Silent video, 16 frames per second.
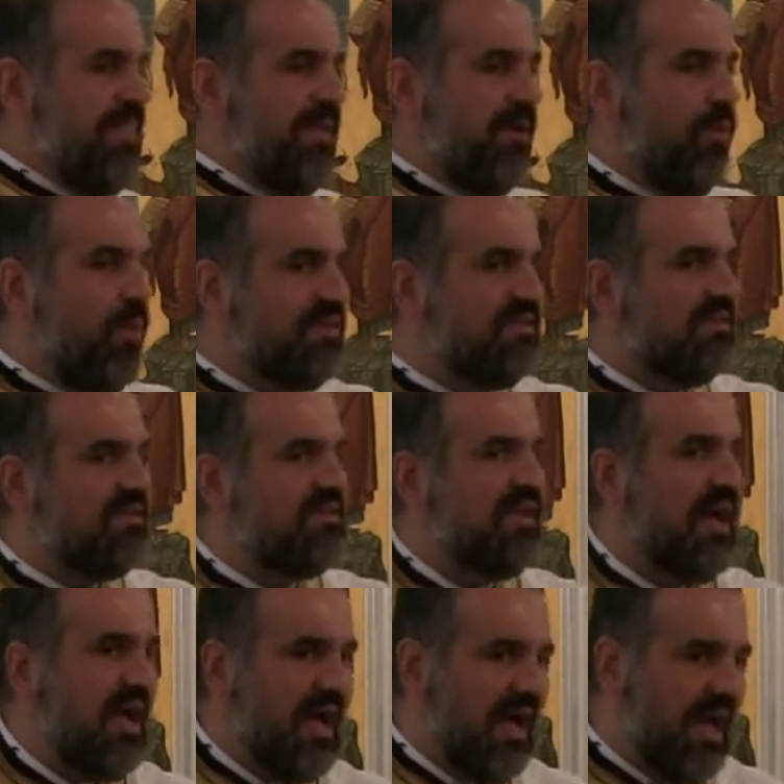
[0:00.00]
And there was a
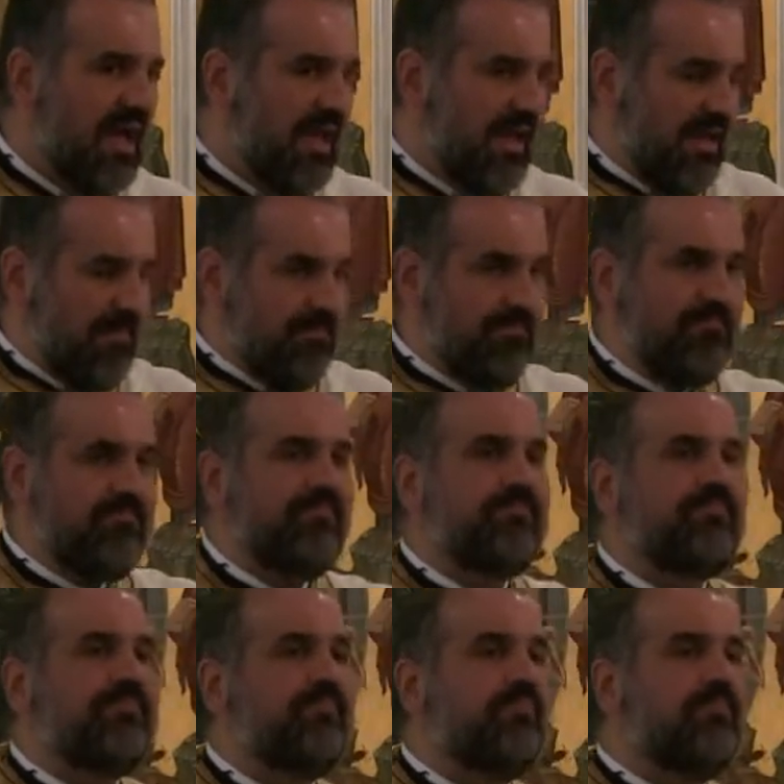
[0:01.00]

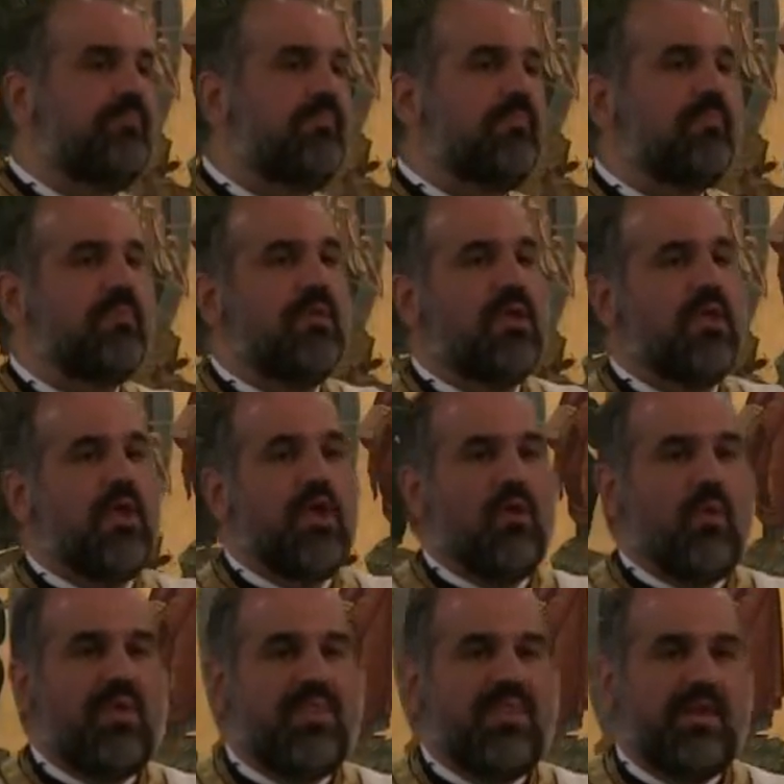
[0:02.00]
time
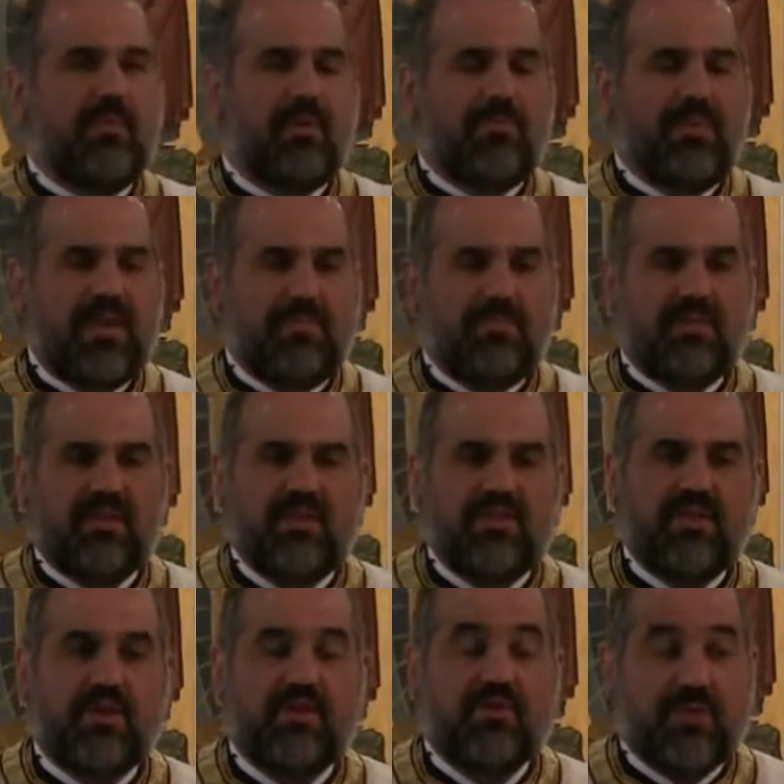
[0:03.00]
when there were people
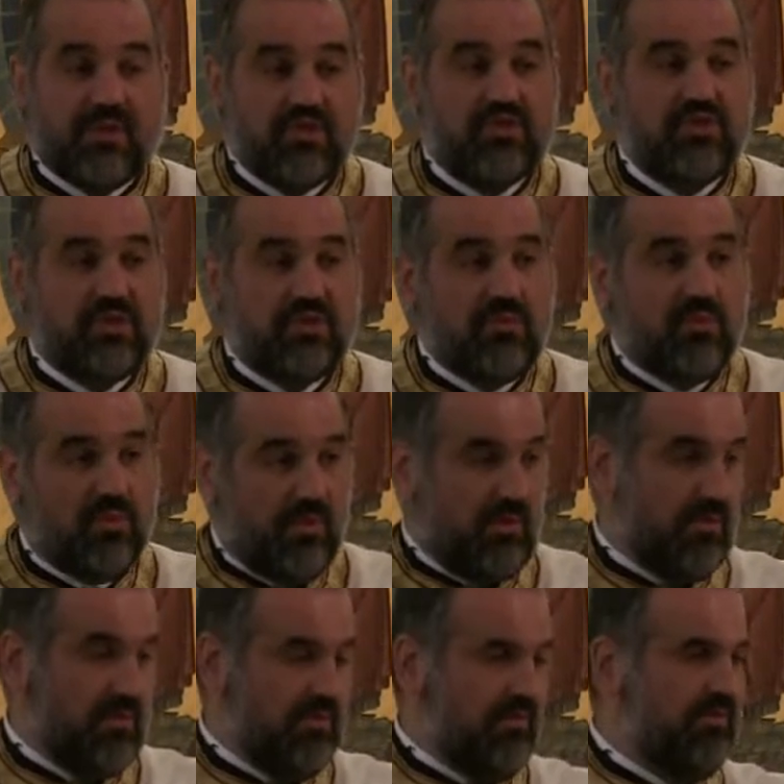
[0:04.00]
in the Christian
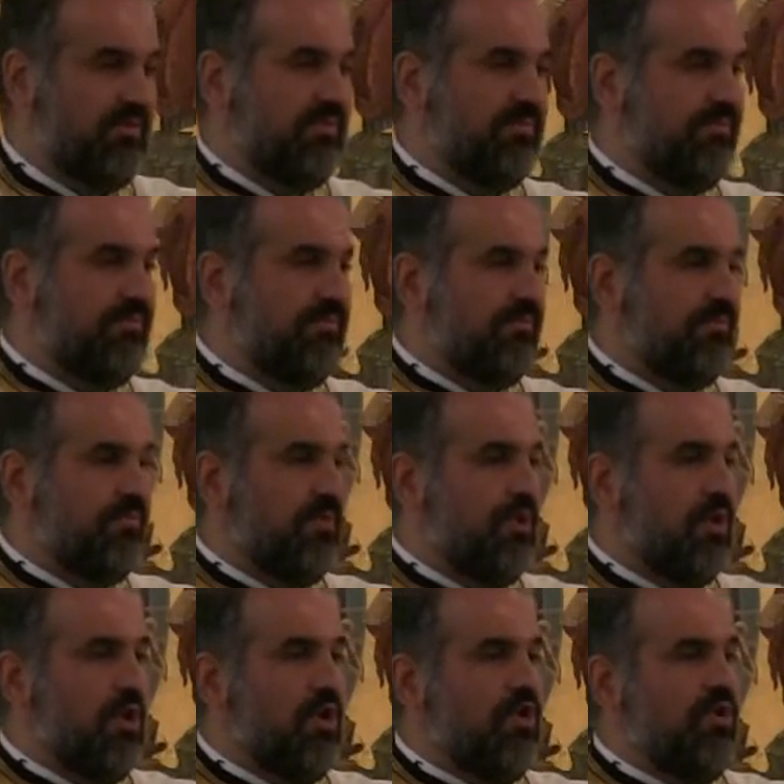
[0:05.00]
world
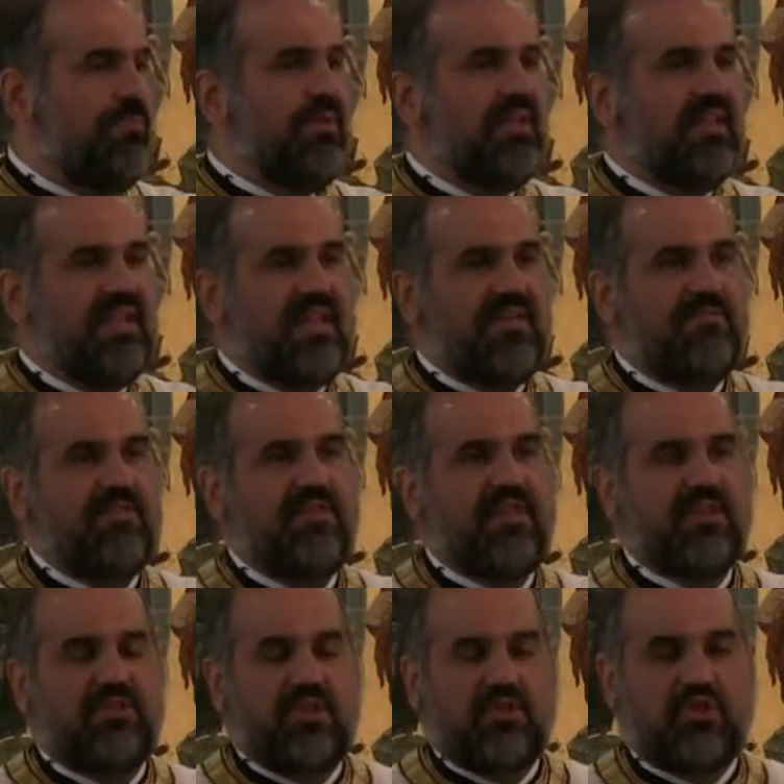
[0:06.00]
who believed
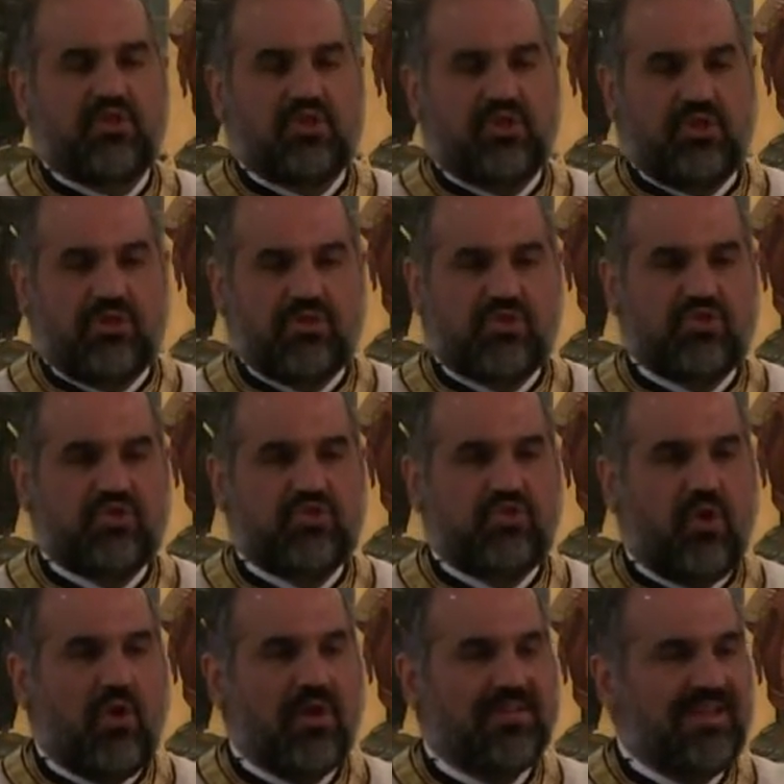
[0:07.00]
that the Church
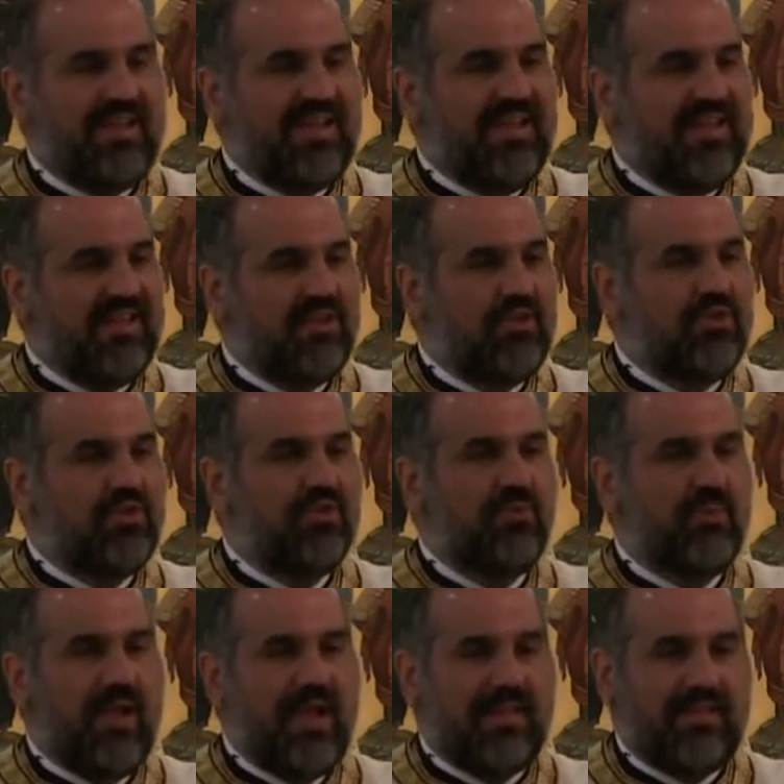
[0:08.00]
taught
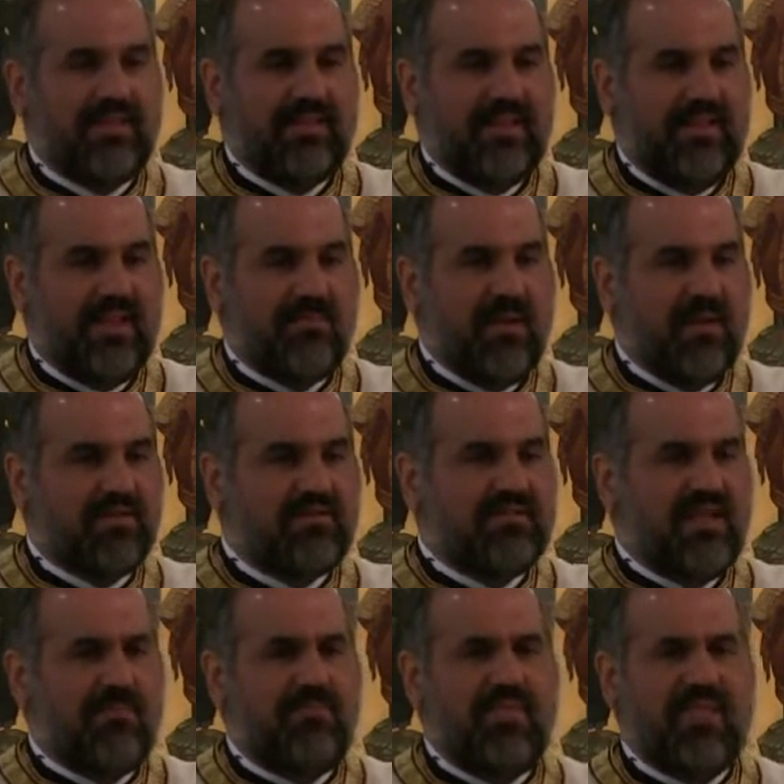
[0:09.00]
incorrectly about
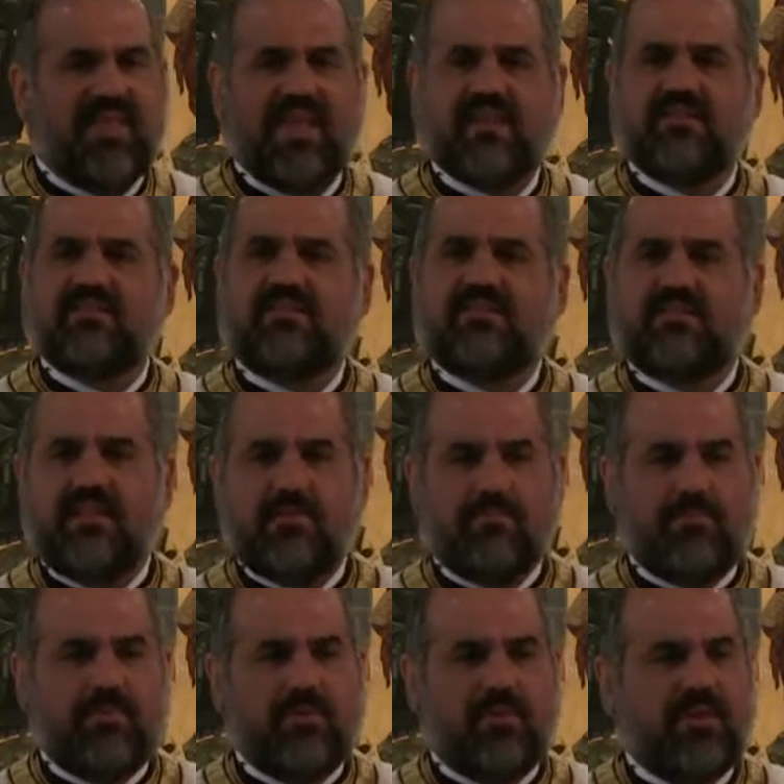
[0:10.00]
something as
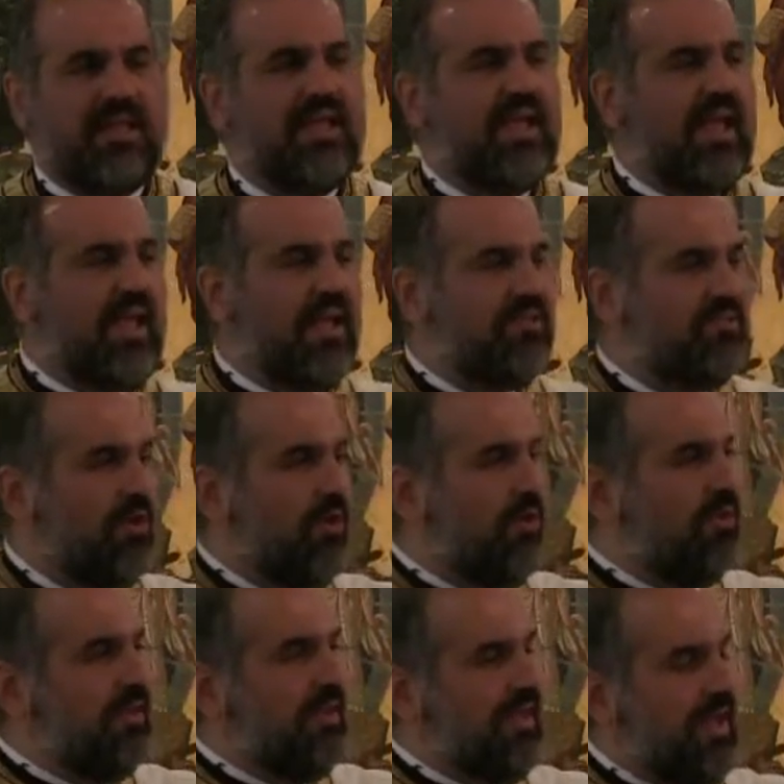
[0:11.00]
simple as
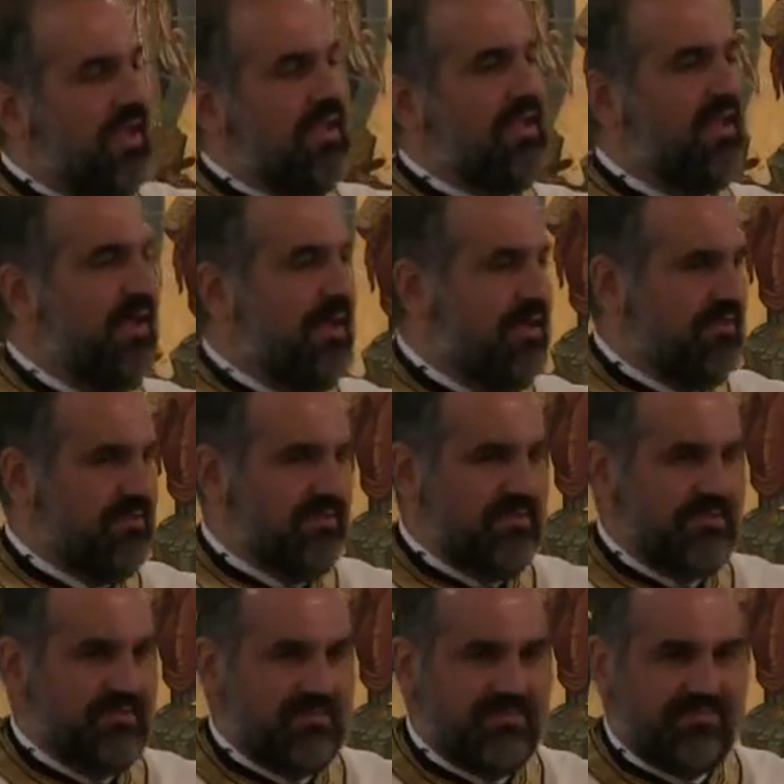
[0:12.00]
holy
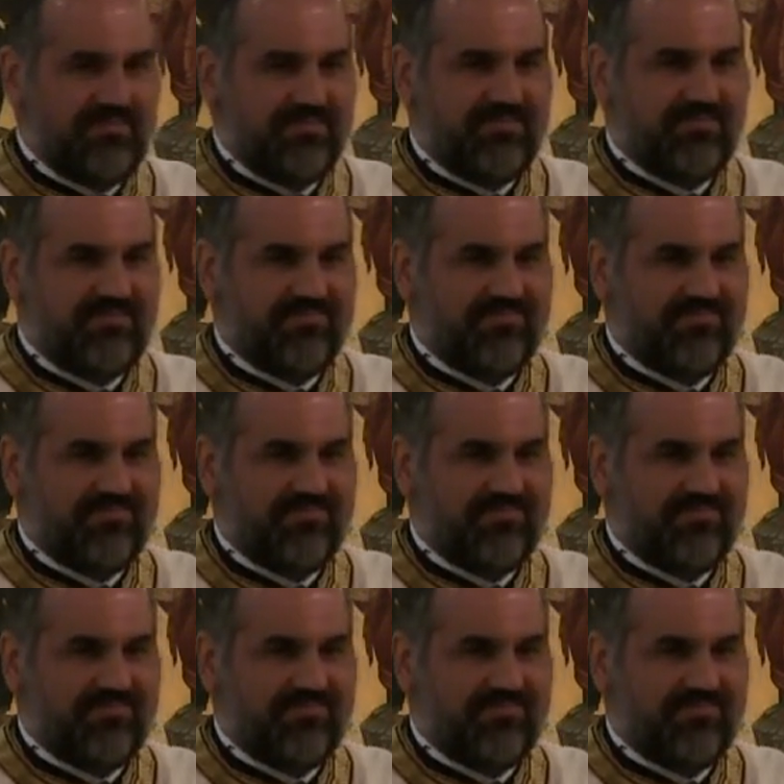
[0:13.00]
icons.